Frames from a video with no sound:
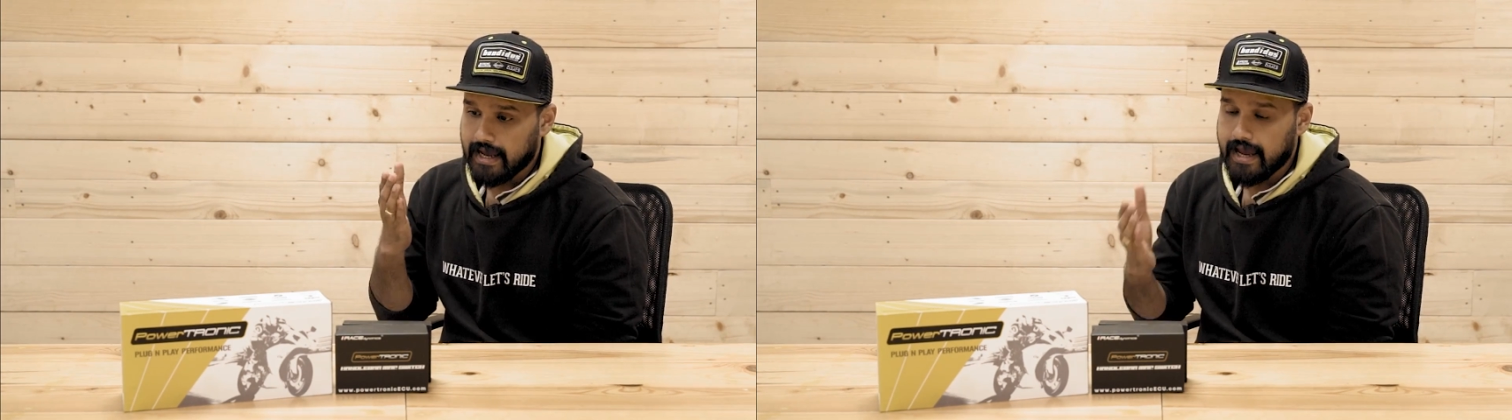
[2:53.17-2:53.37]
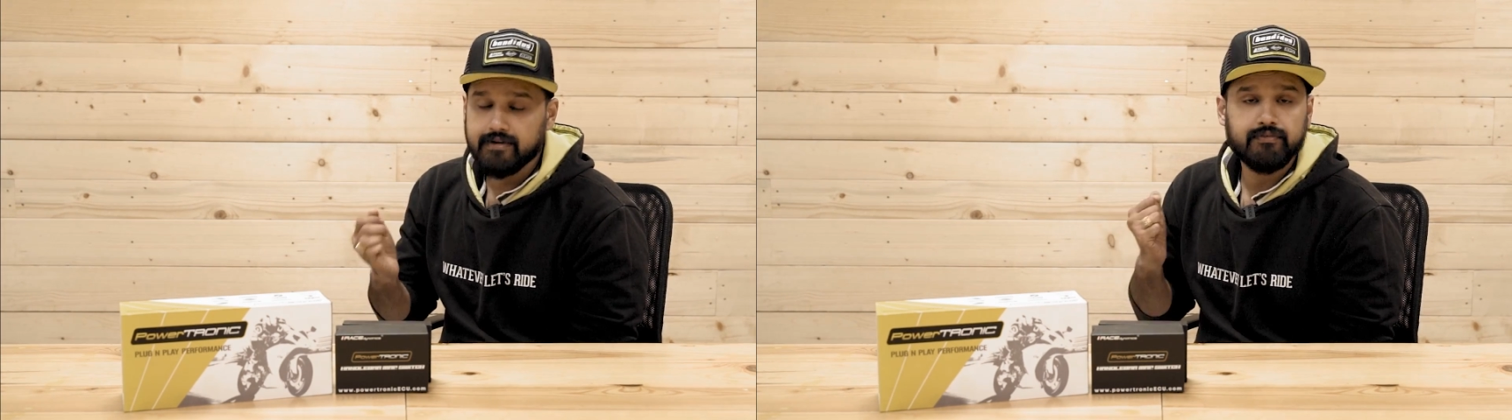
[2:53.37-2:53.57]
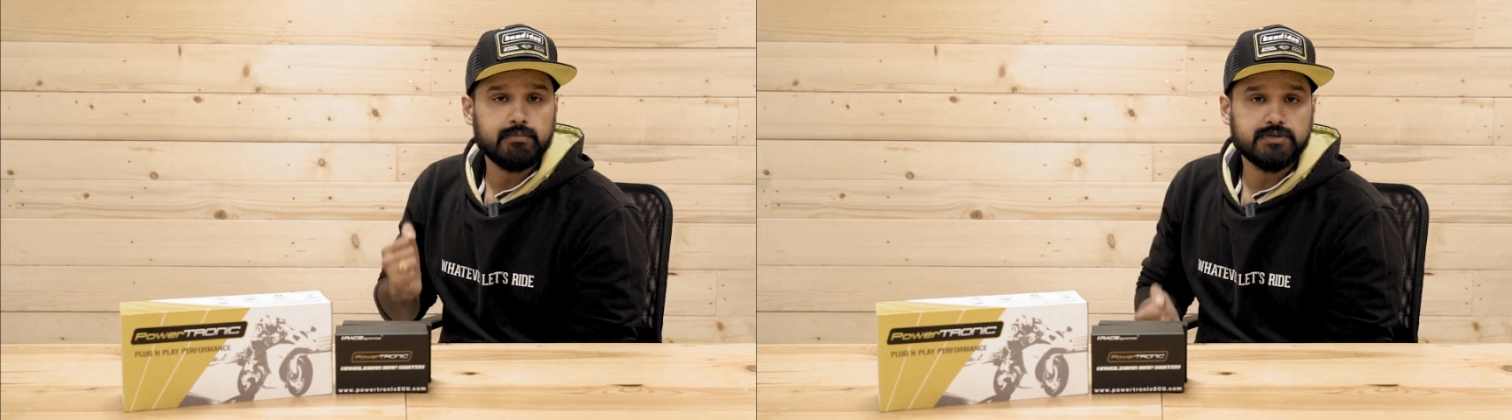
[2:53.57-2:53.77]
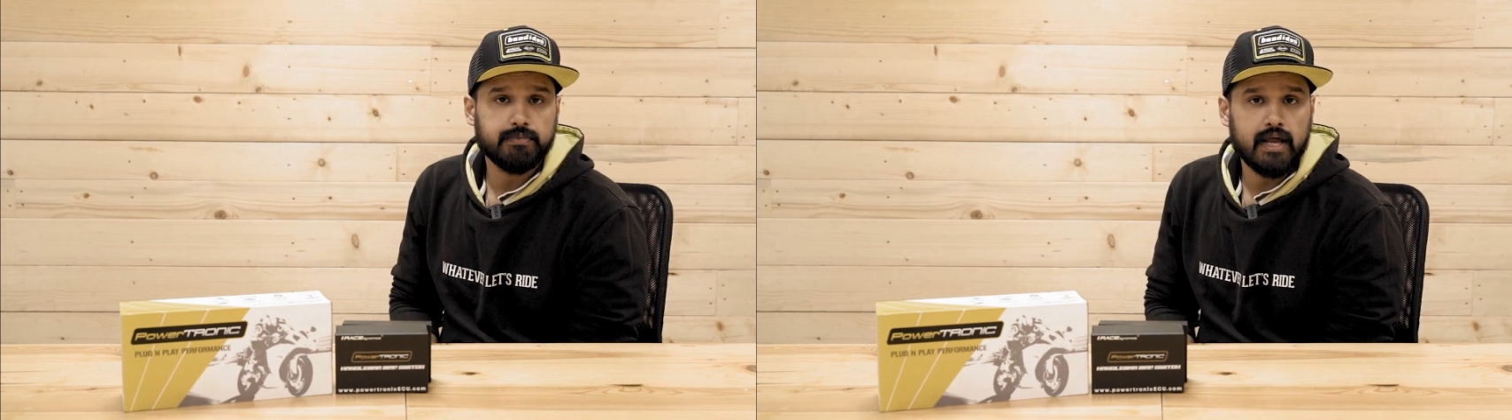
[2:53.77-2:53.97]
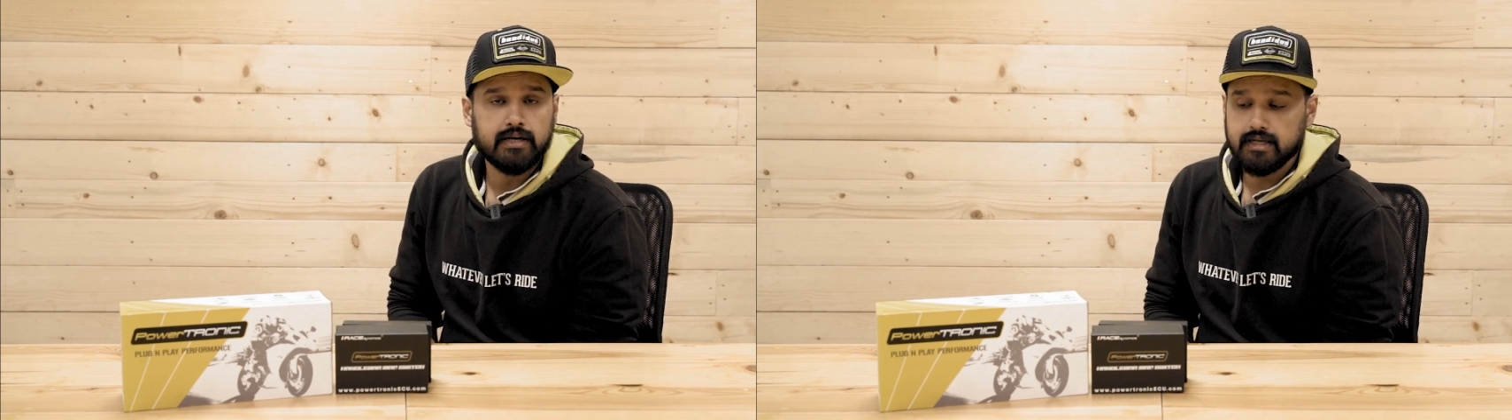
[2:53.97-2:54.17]
and famous
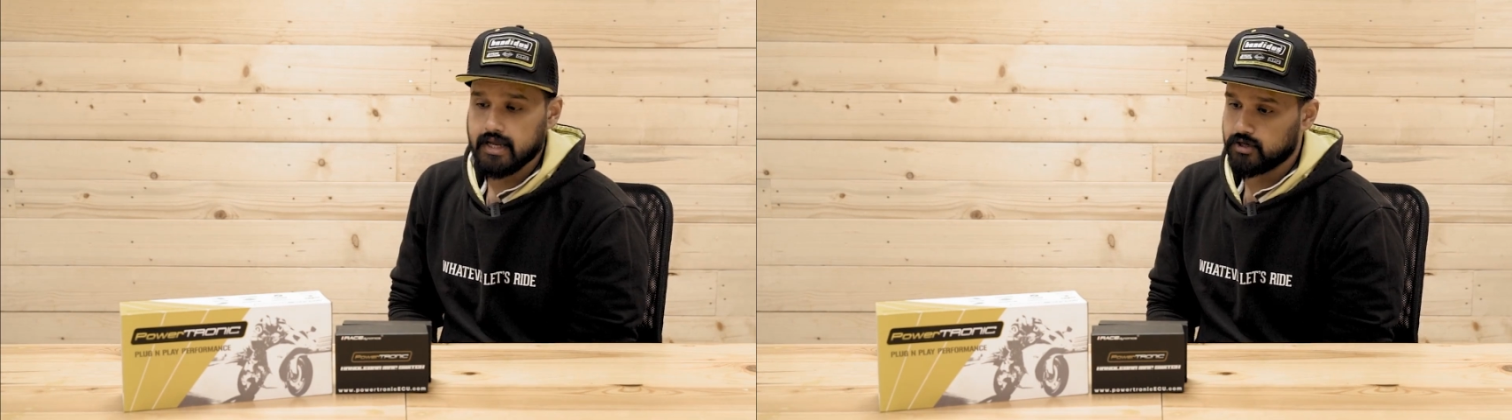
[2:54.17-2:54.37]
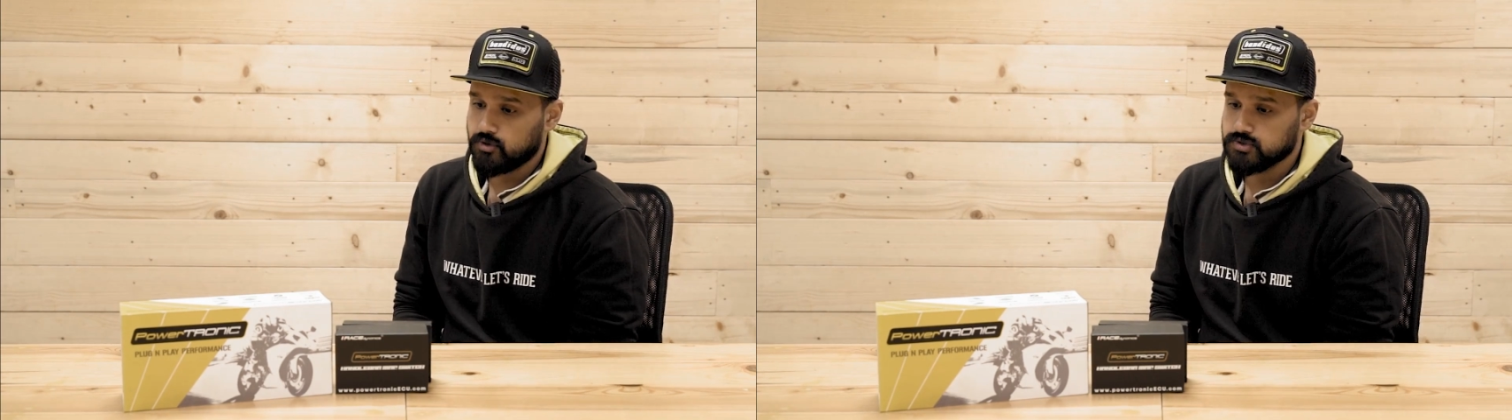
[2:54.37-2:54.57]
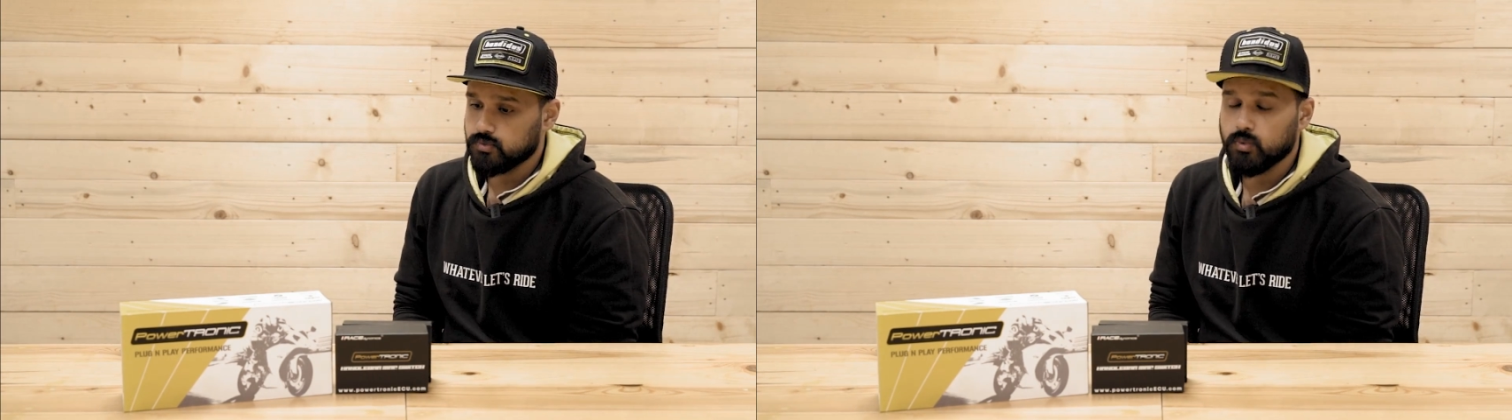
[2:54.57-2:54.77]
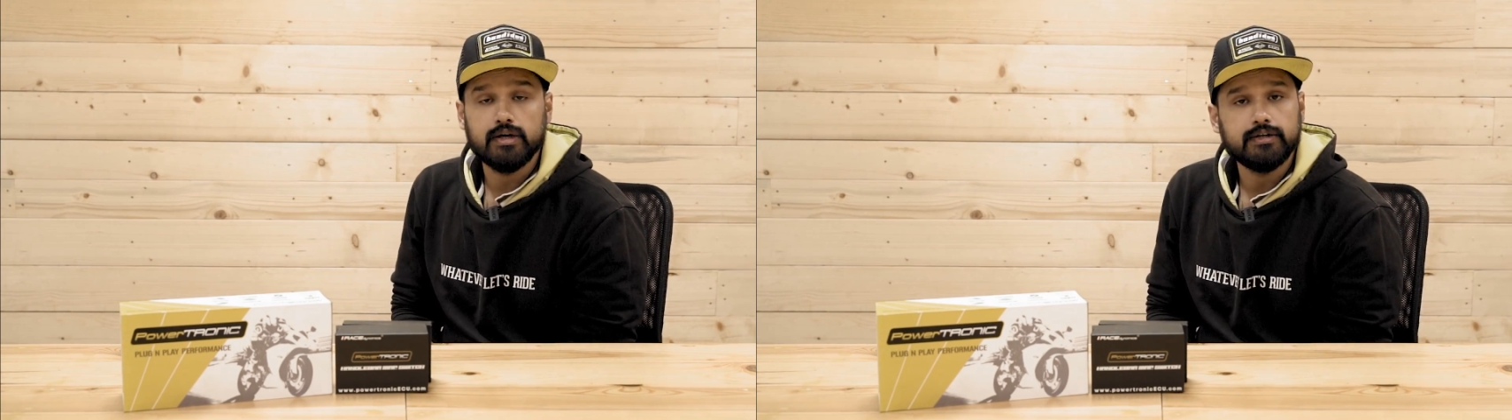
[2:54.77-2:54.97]
brand across the world.